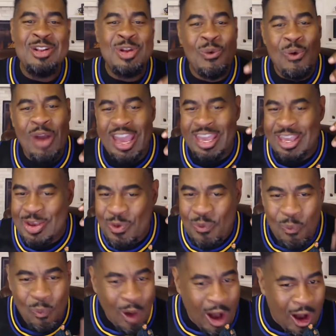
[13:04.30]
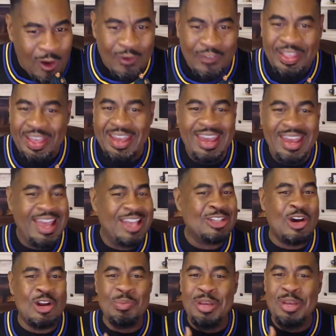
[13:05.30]
and the way you walk
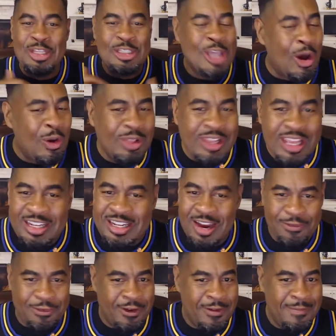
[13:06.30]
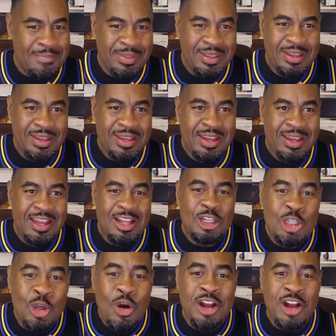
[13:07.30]
is going to be totally different.
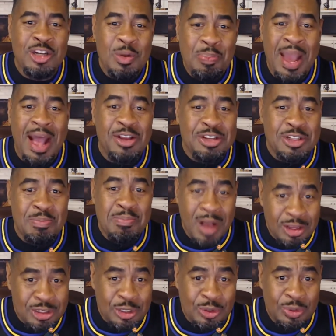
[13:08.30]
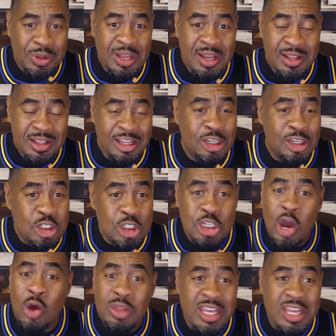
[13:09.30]
200 pounds of muscle looks
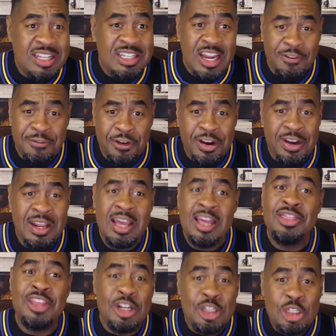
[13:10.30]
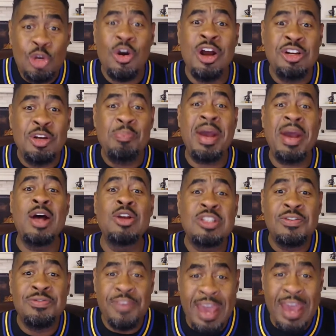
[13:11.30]
totally different than 200
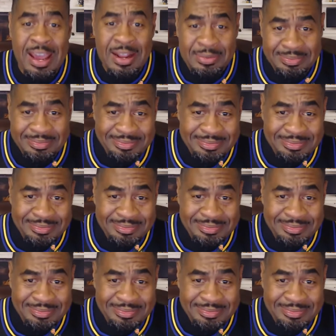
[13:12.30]
pounds of fat.